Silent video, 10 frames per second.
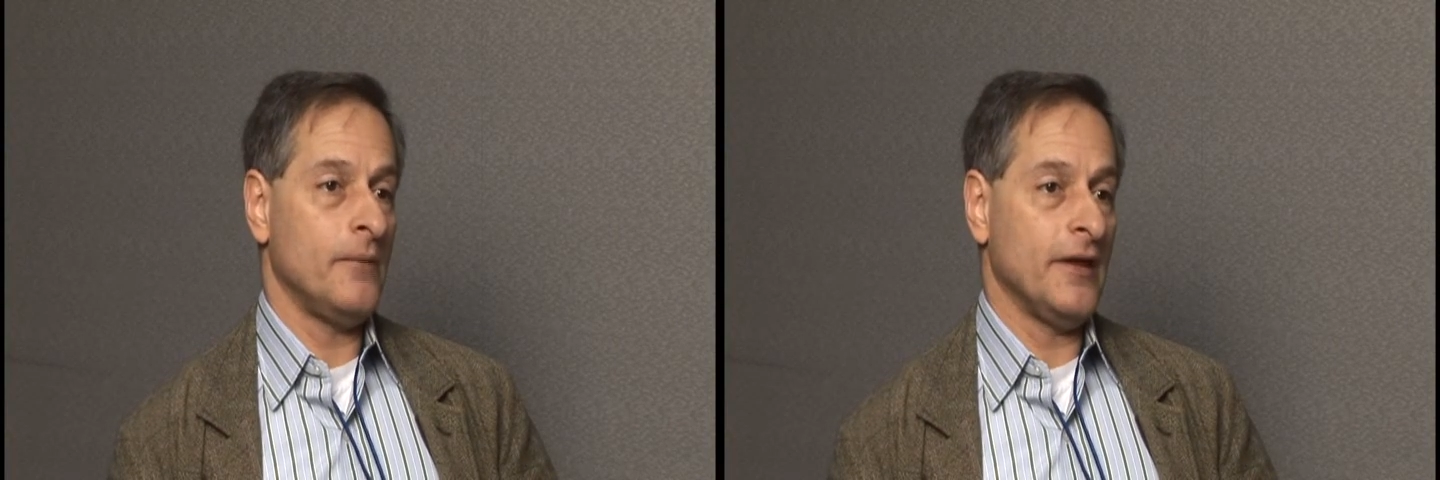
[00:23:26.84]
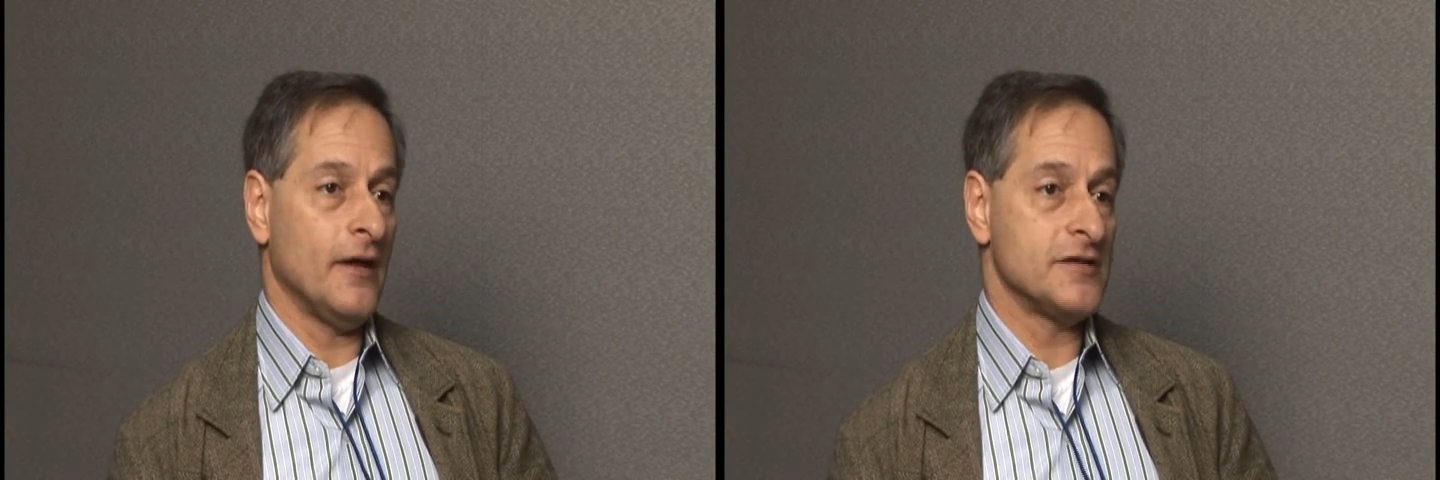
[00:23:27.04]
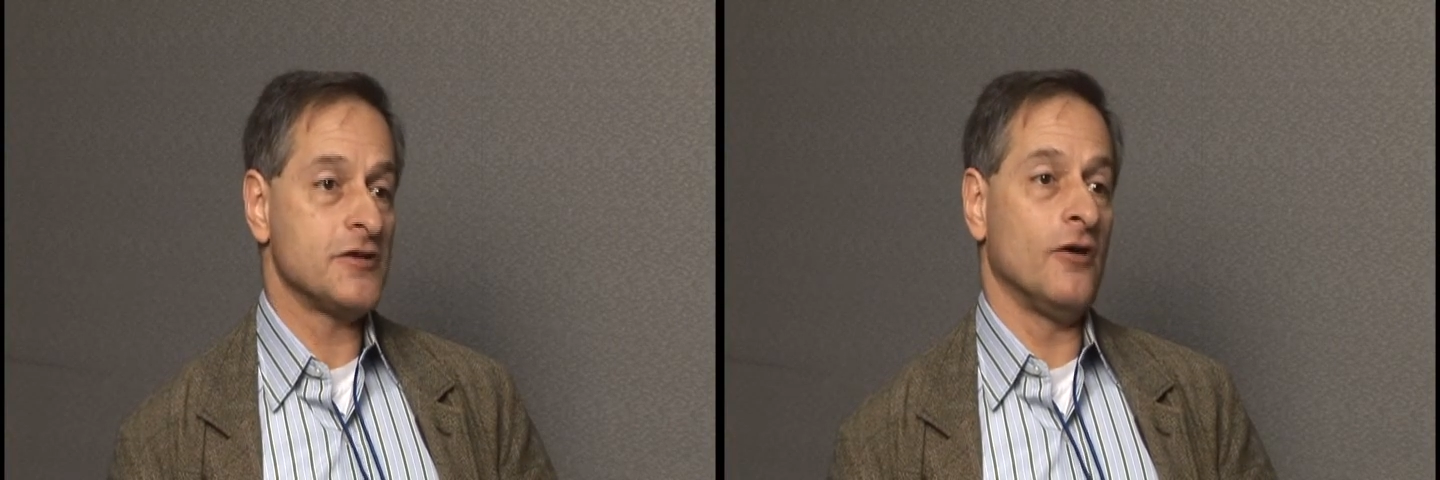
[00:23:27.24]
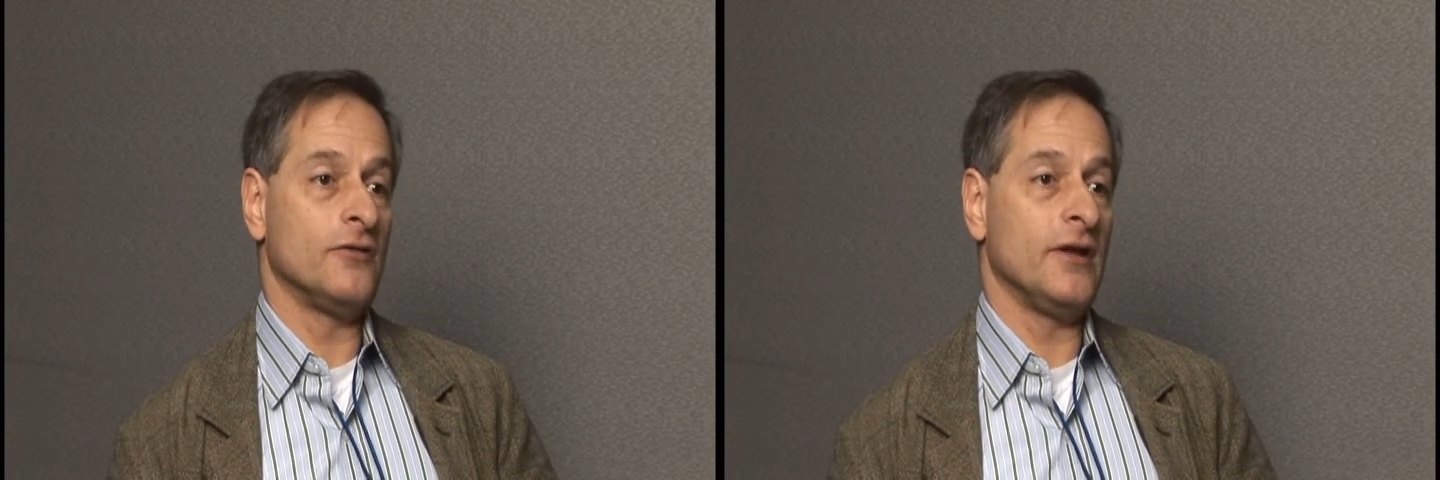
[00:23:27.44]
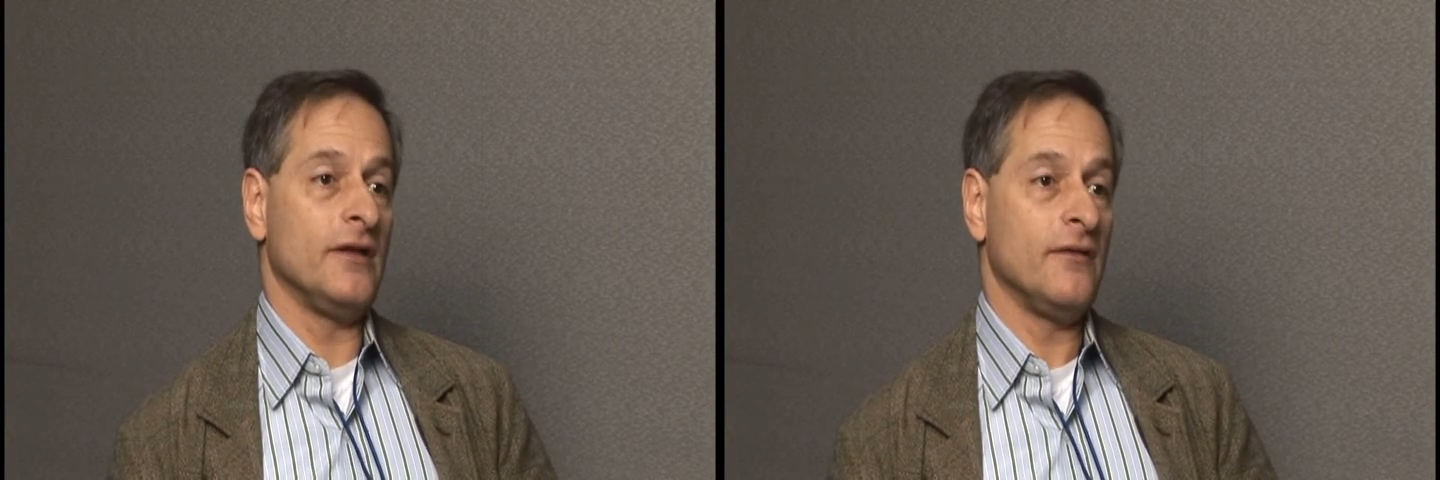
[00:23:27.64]
Because
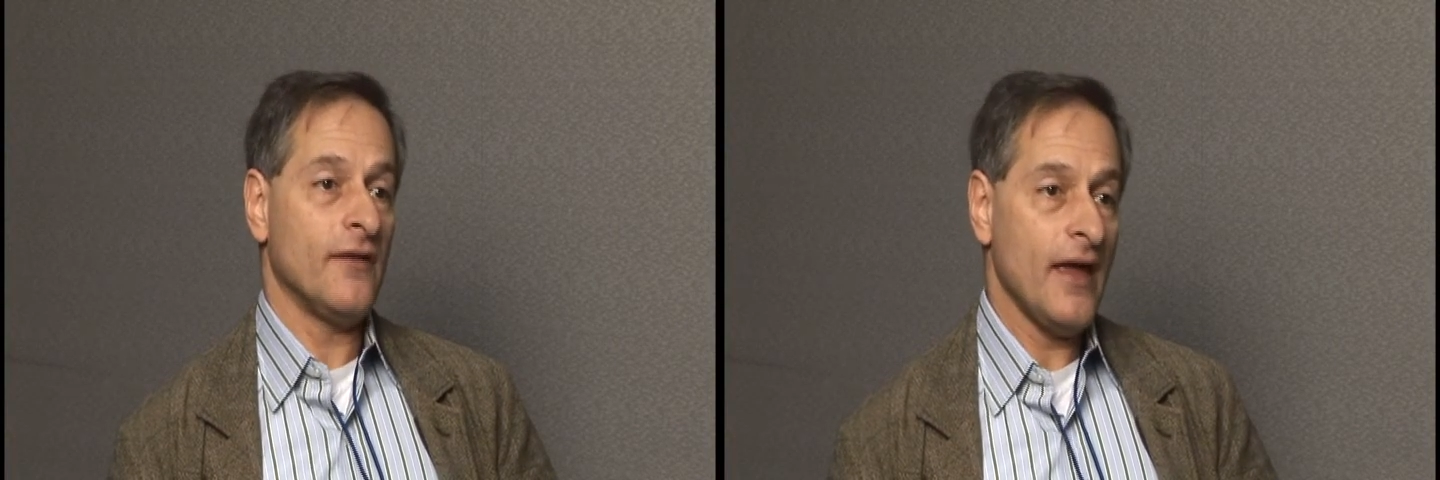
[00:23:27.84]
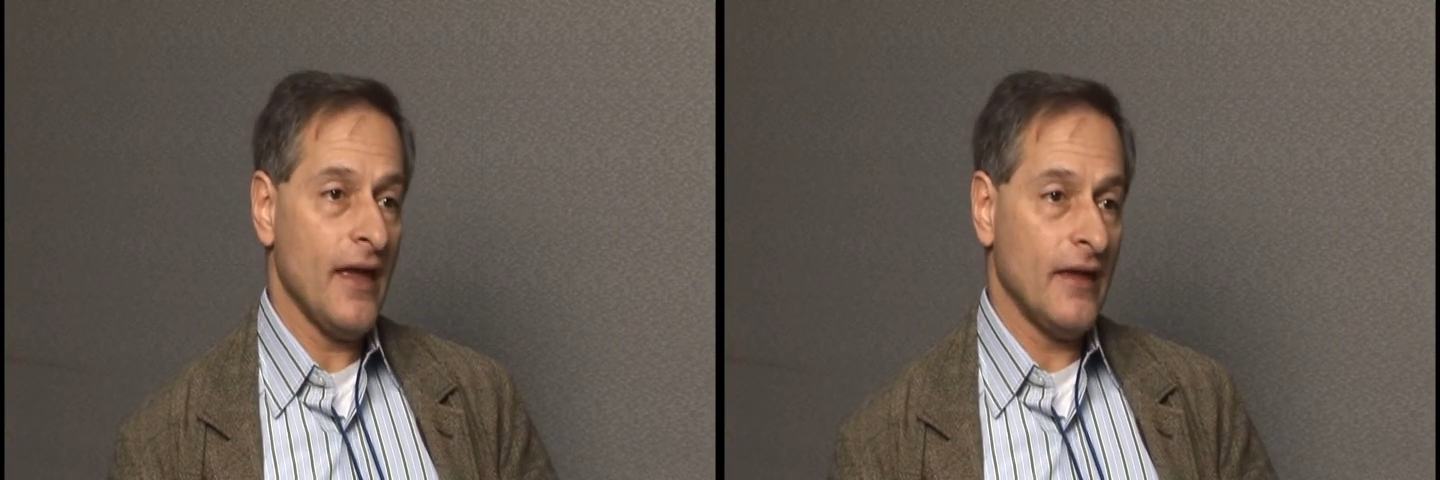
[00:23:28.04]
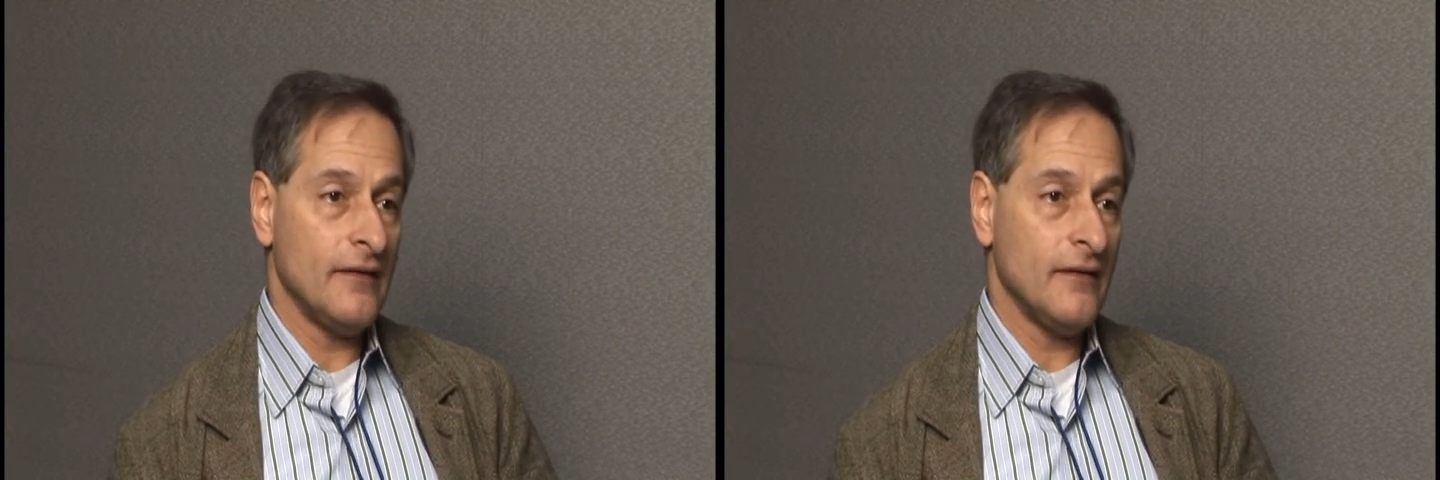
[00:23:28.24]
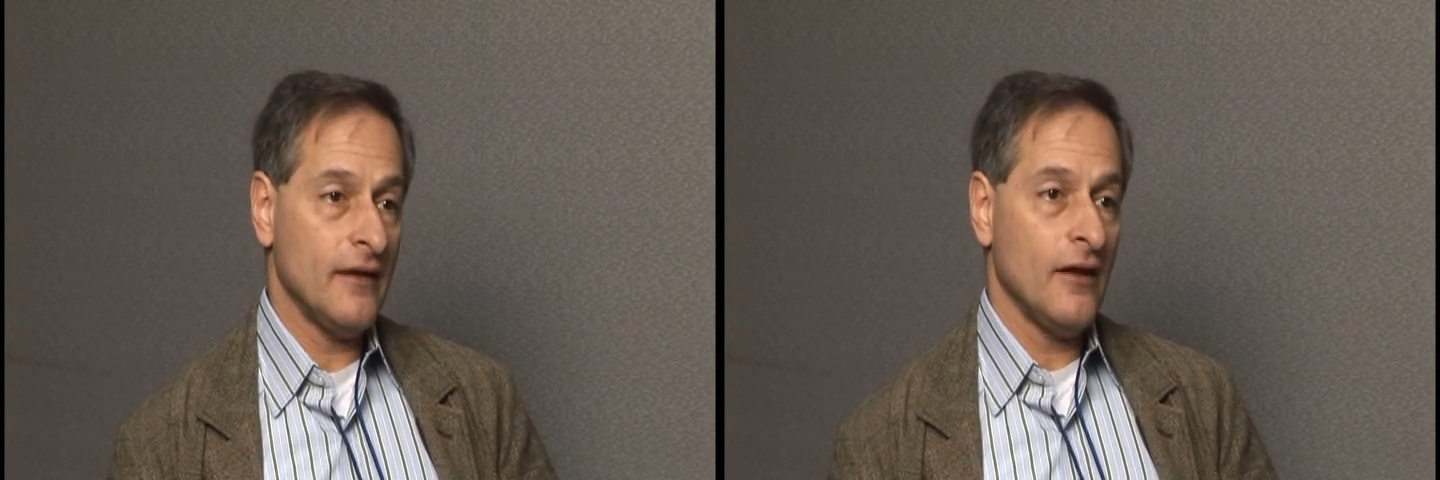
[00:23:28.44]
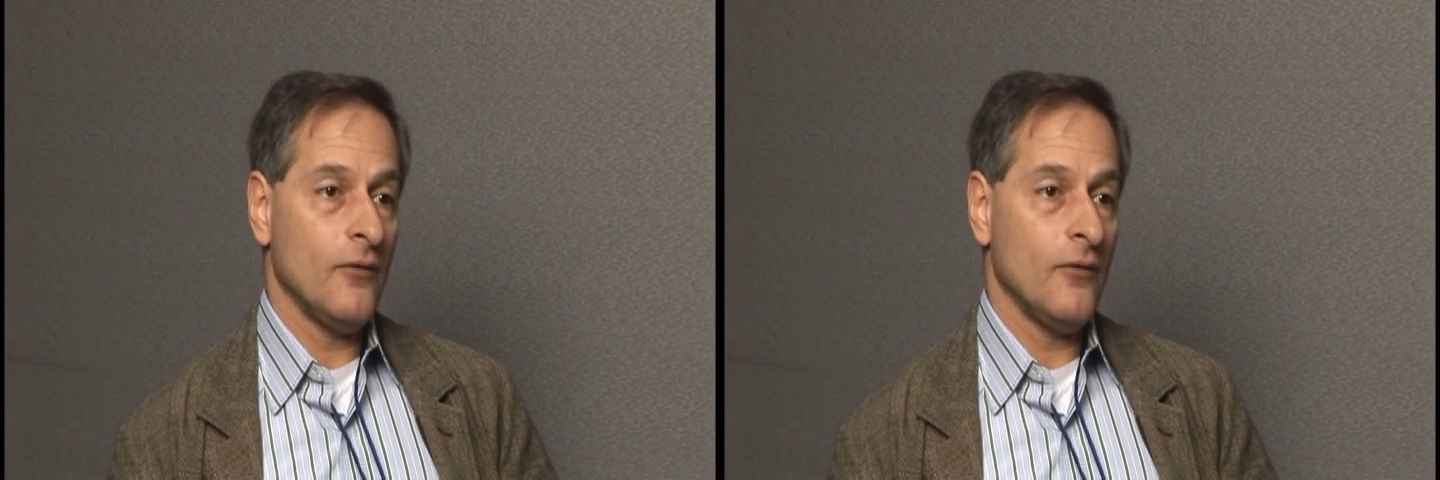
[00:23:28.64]
only then